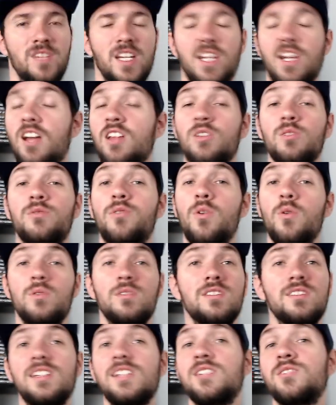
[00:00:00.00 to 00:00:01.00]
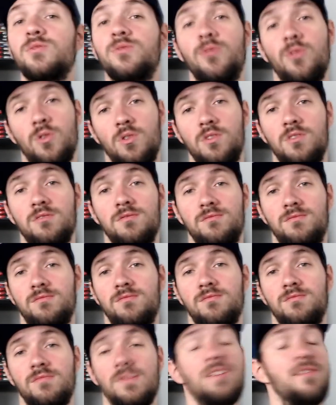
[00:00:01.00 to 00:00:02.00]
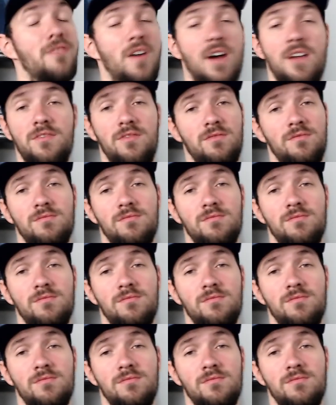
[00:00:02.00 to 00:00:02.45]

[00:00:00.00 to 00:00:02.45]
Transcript: And I look forward to season four, and five,